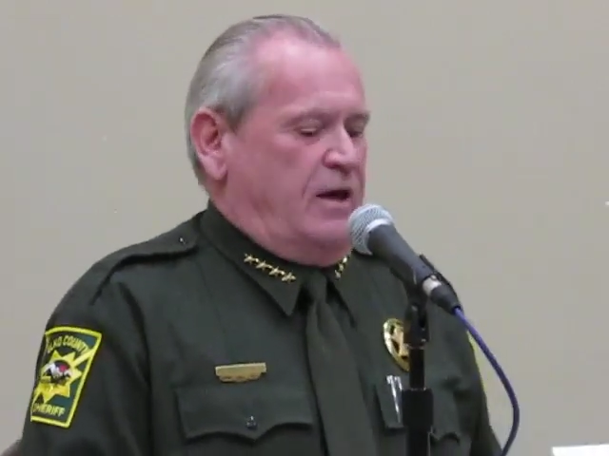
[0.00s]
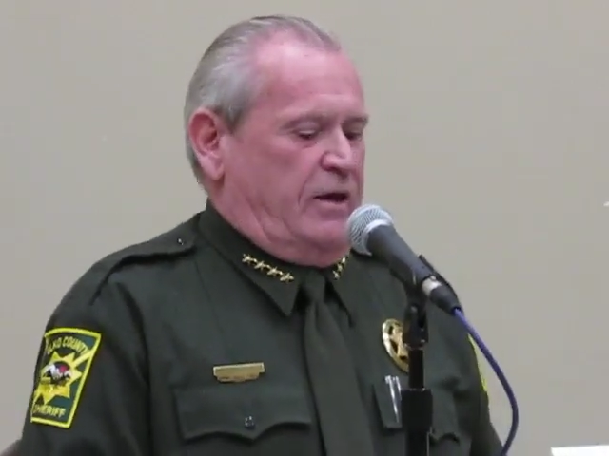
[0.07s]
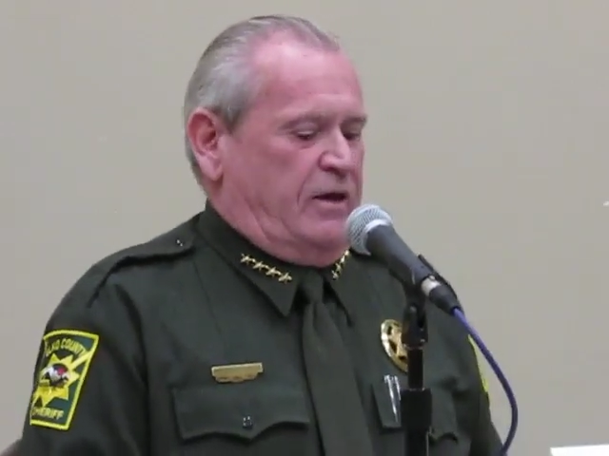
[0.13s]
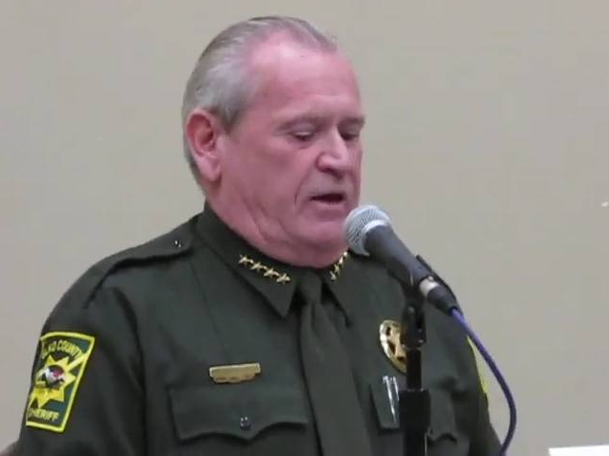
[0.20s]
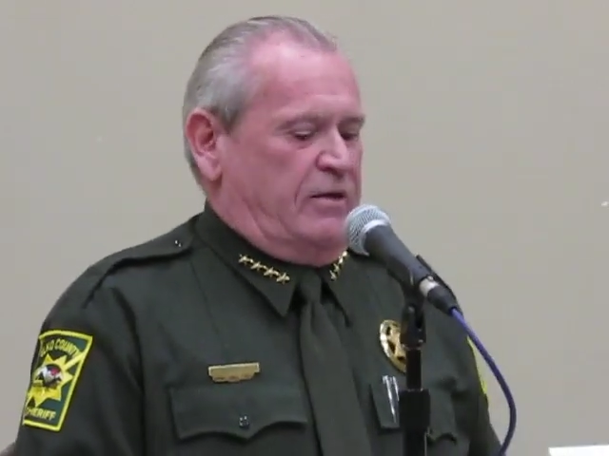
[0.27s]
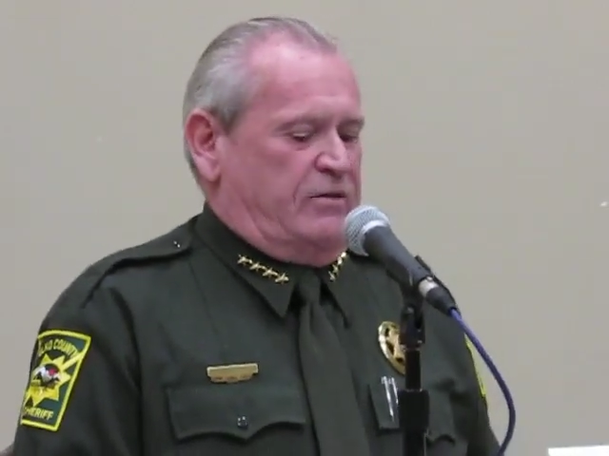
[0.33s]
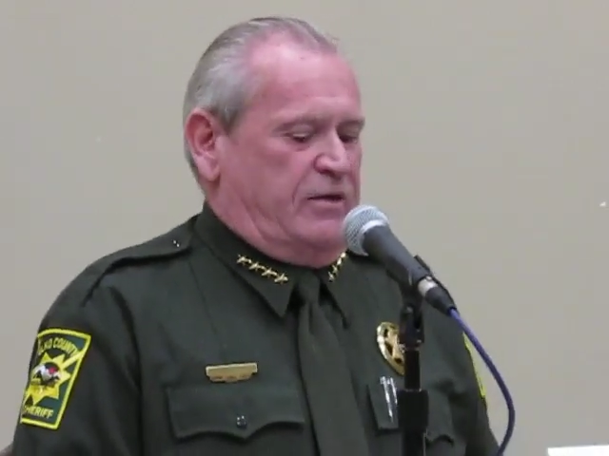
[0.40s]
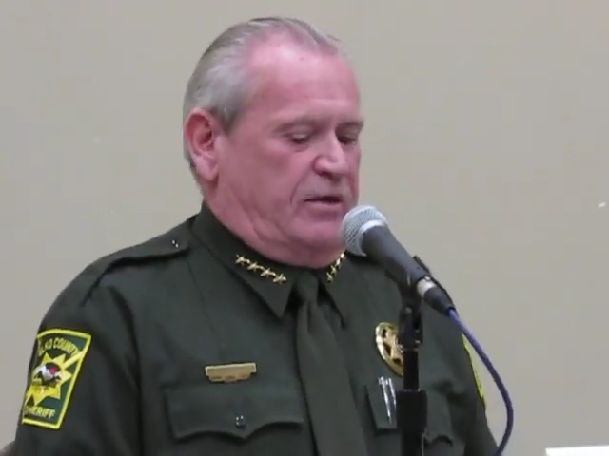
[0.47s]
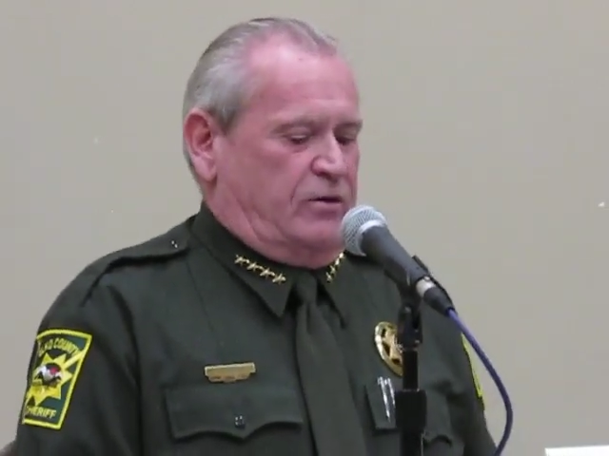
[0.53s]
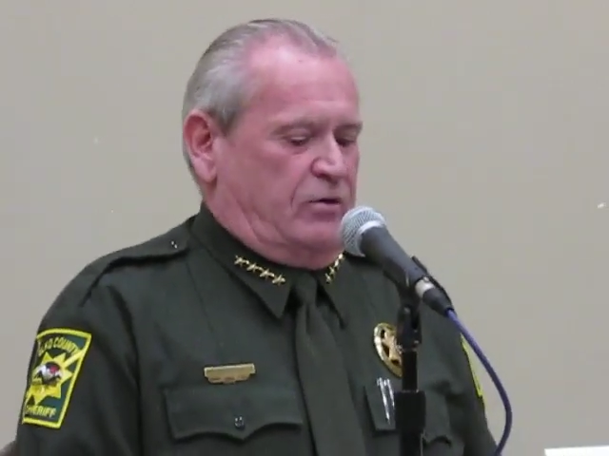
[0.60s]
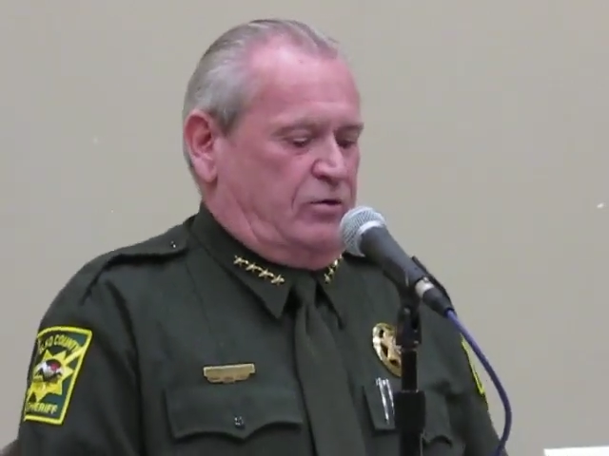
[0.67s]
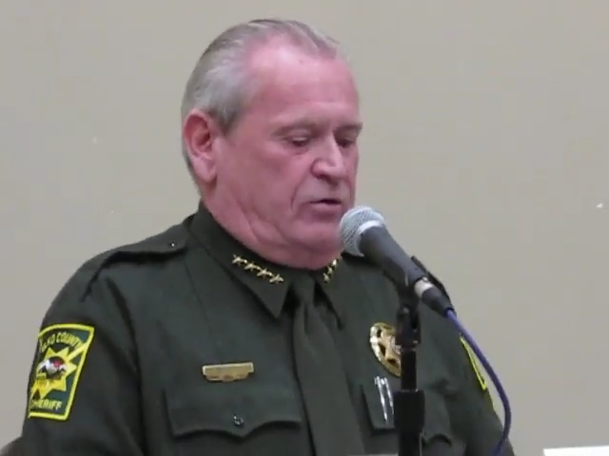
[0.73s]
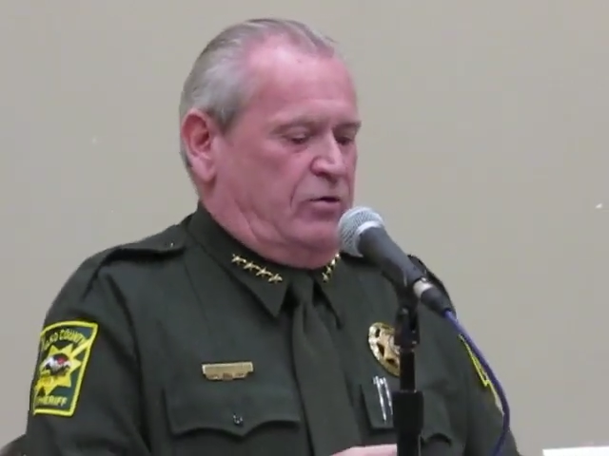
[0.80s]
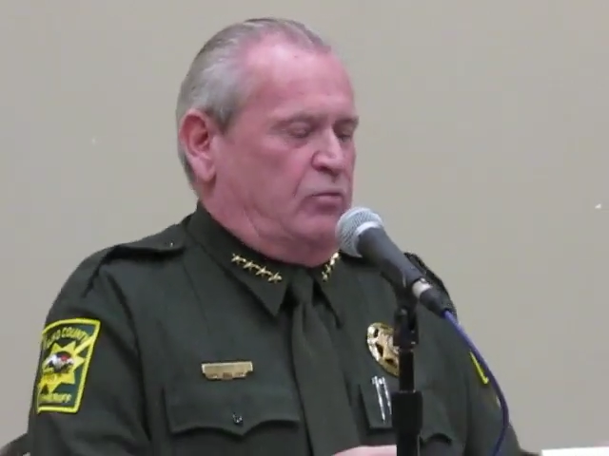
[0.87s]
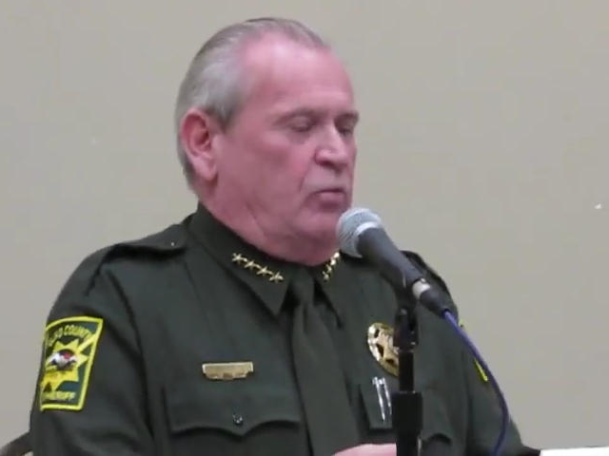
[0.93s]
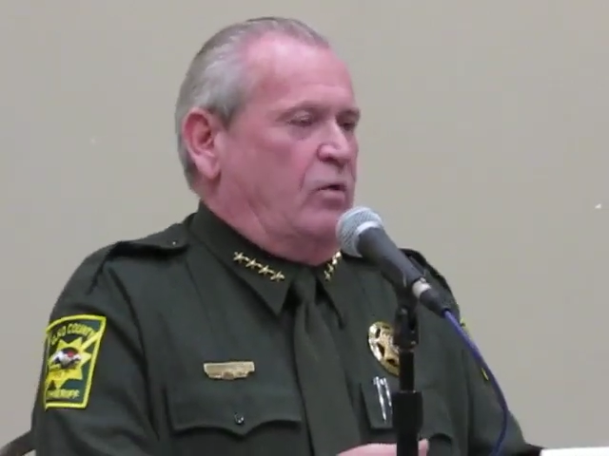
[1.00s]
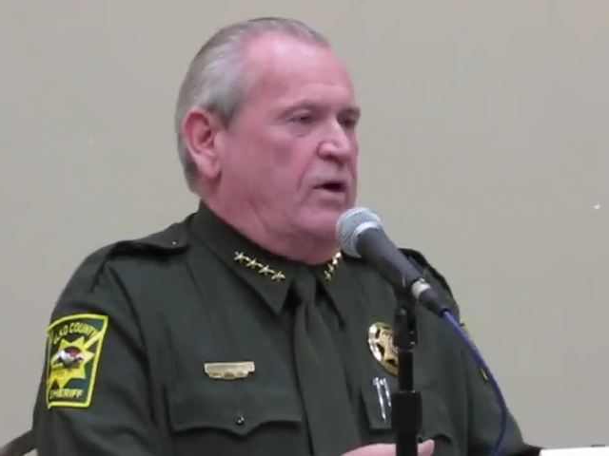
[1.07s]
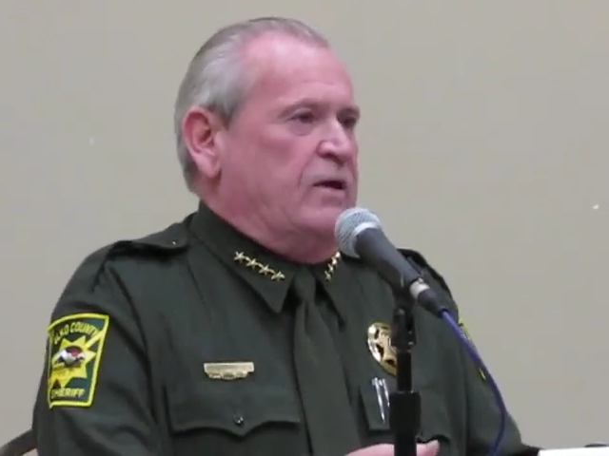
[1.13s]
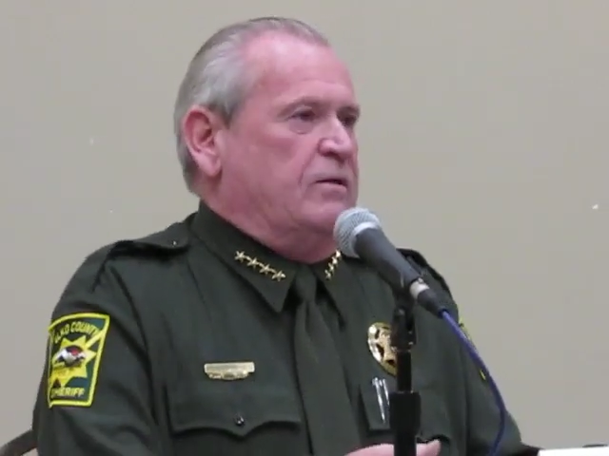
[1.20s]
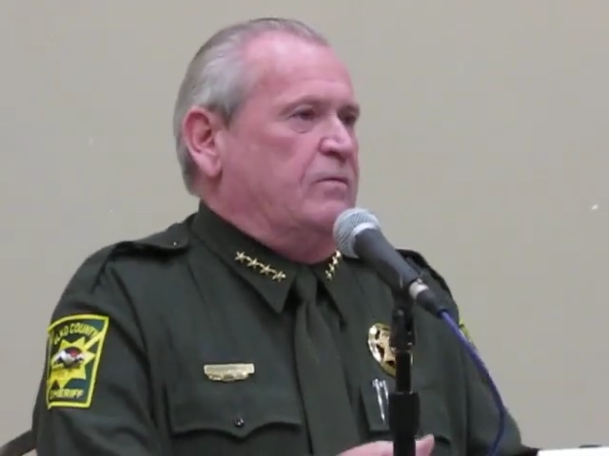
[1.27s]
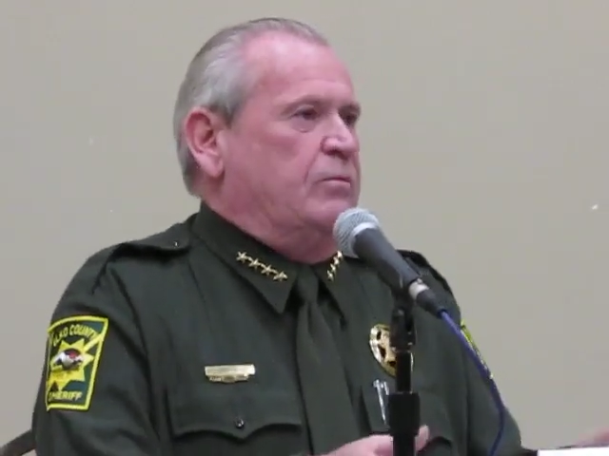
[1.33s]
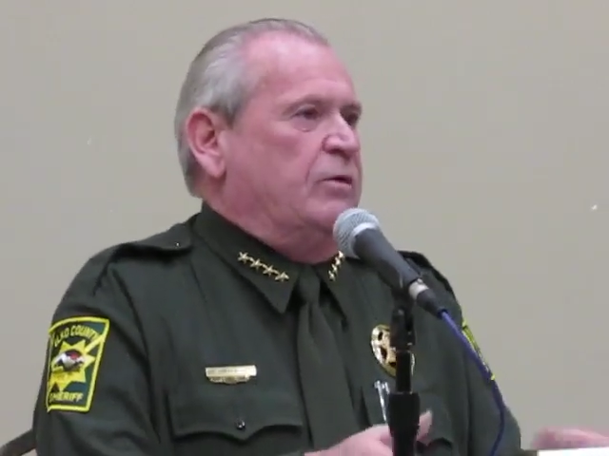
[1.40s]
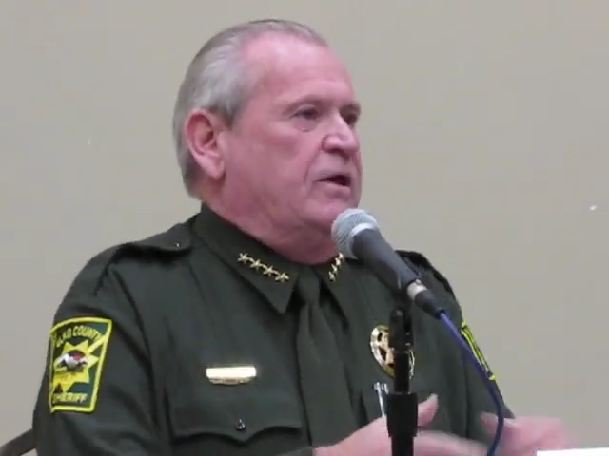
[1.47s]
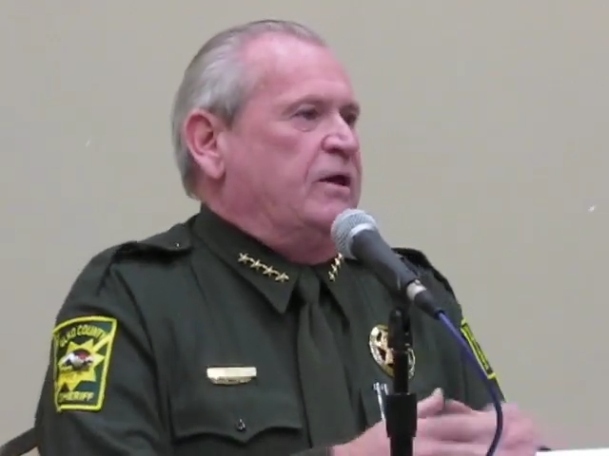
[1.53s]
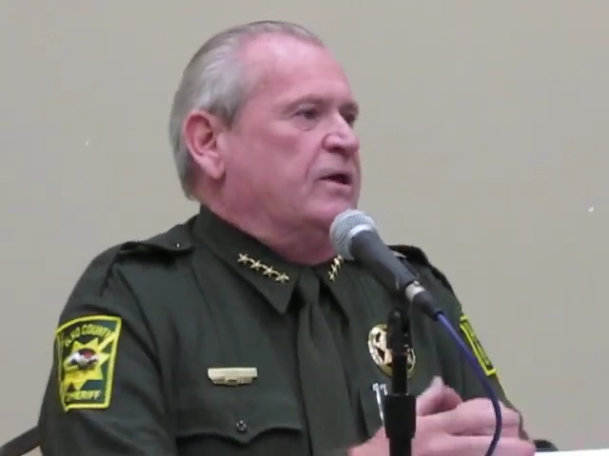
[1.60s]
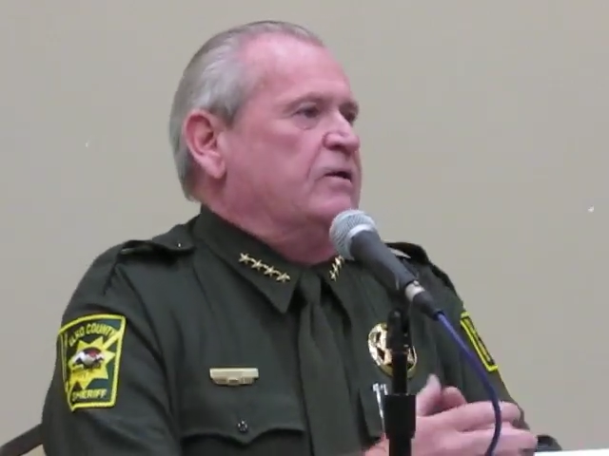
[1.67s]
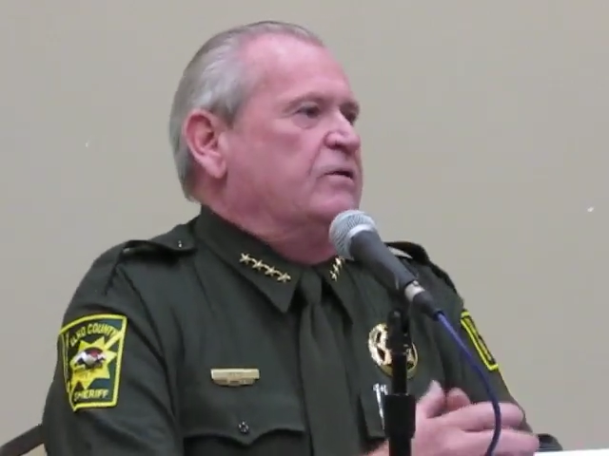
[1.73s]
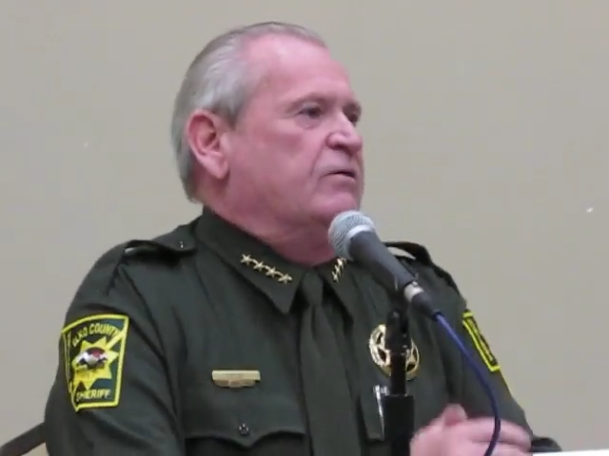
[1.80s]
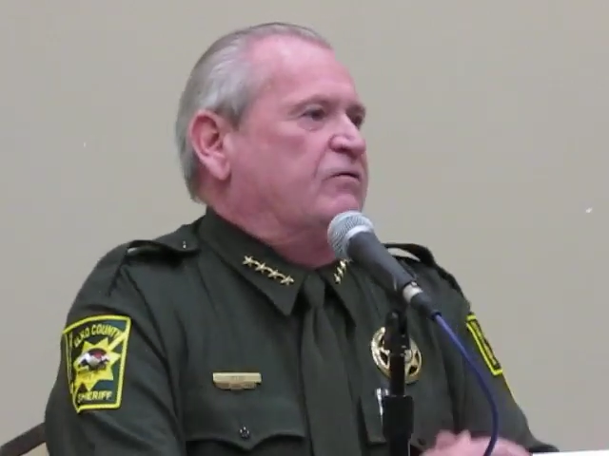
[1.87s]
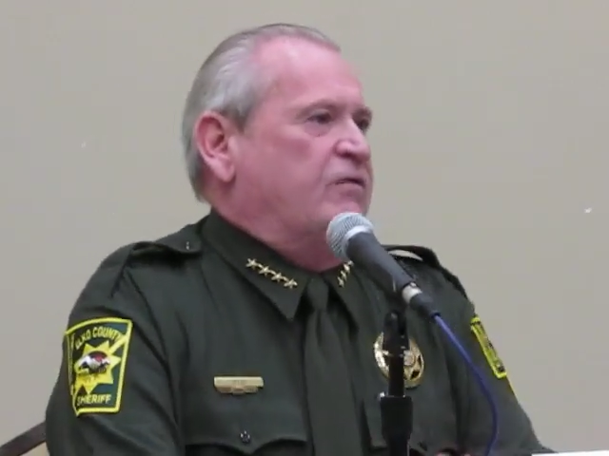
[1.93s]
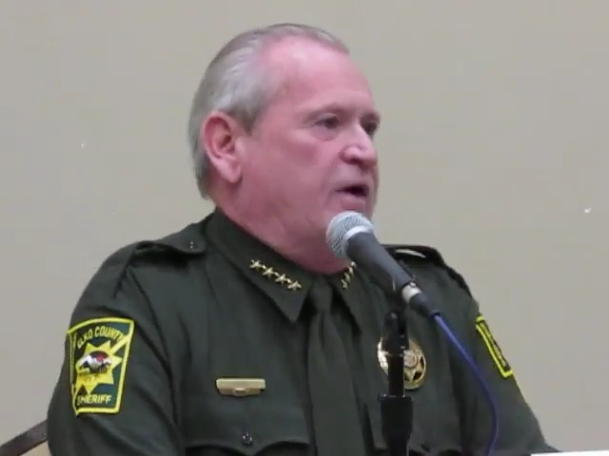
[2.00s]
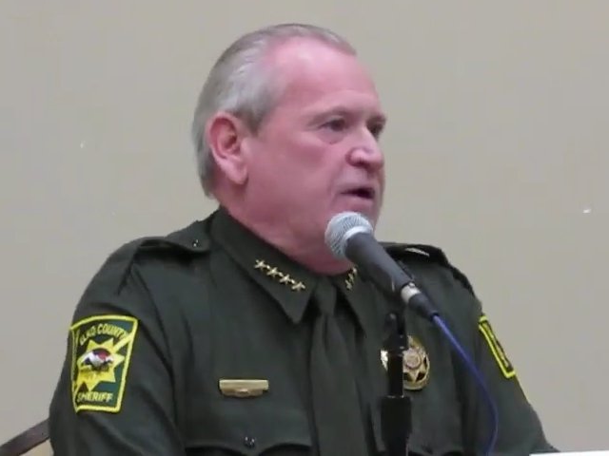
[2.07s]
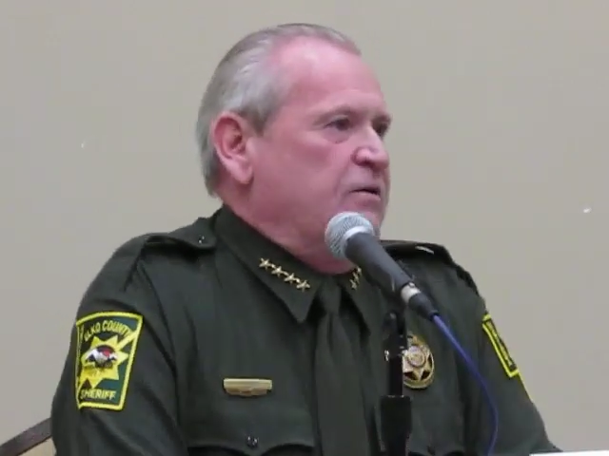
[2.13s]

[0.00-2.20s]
and I think a good way to begin to fight